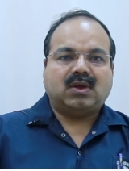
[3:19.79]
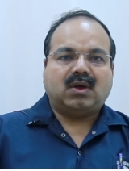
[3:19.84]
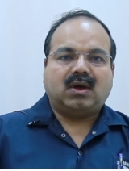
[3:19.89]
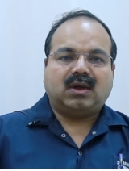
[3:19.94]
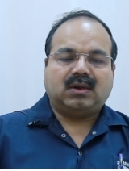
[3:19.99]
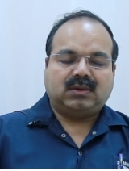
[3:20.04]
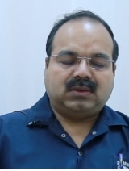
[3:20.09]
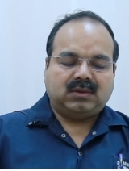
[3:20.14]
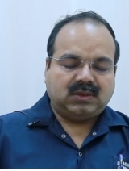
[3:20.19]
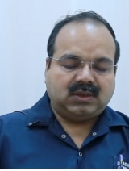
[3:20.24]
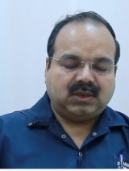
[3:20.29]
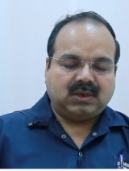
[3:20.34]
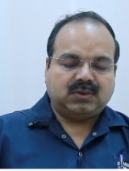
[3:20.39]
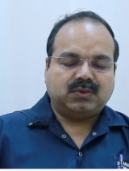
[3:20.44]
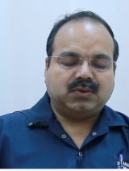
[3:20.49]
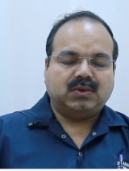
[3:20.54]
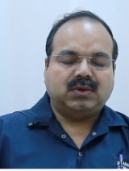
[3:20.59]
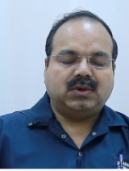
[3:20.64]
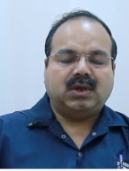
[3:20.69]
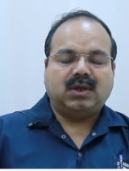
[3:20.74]
or they
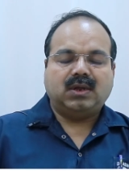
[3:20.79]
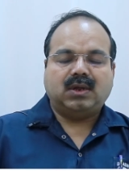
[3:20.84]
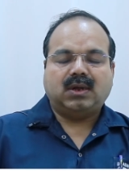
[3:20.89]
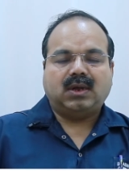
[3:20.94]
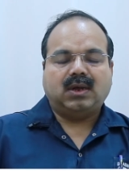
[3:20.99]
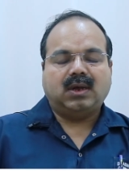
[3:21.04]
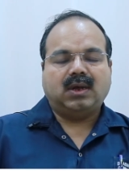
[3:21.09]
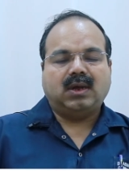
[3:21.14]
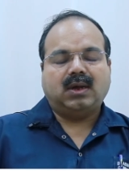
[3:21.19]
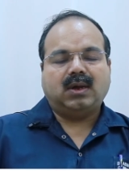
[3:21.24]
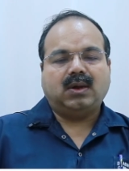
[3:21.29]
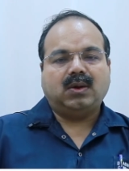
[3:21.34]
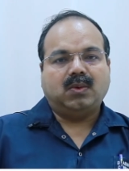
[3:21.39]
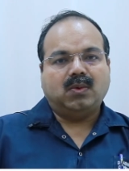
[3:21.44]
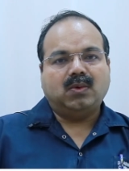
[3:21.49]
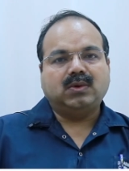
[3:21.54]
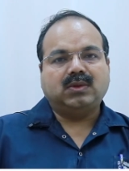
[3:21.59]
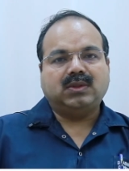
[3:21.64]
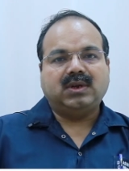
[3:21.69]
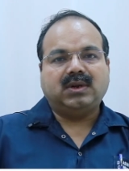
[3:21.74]
should
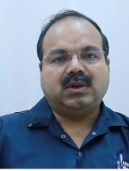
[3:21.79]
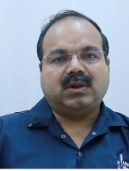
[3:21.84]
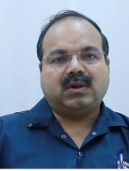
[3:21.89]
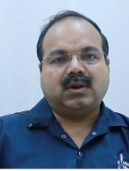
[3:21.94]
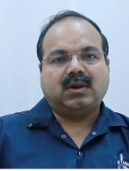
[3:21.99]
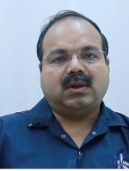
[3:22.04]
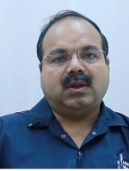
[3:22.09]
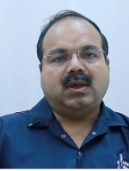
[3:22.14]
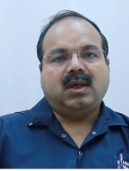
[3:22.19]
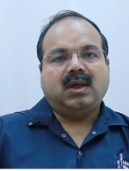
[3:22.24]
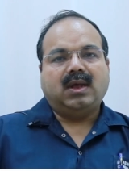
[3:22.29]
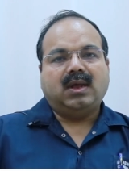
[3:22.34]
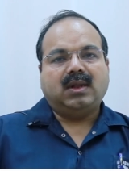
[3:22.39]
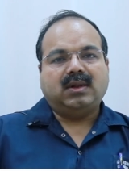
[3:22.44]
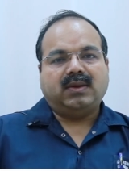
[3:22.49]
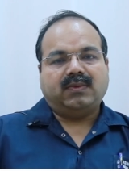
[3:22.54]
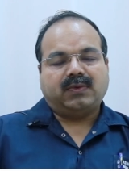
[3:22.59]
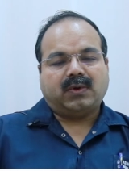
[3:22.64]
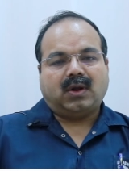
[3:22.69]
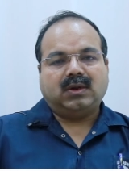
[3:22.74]
go to the
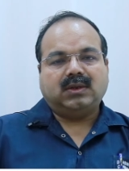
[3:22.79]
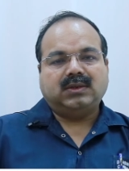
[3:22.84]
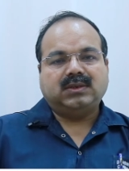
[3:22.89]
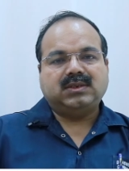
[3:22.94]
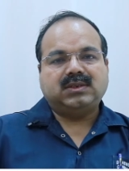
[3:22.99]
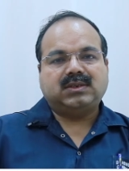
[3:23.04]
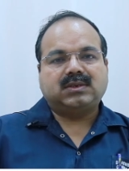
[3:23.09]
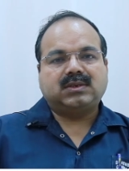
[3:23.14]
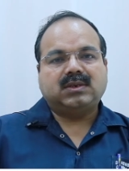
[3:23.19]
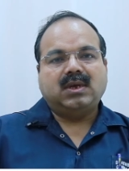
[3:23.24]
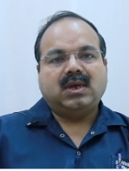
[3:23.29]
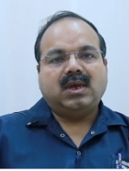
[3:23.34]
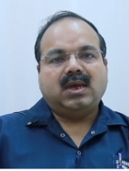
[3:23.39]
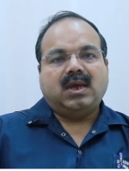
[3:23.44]
nephrologist,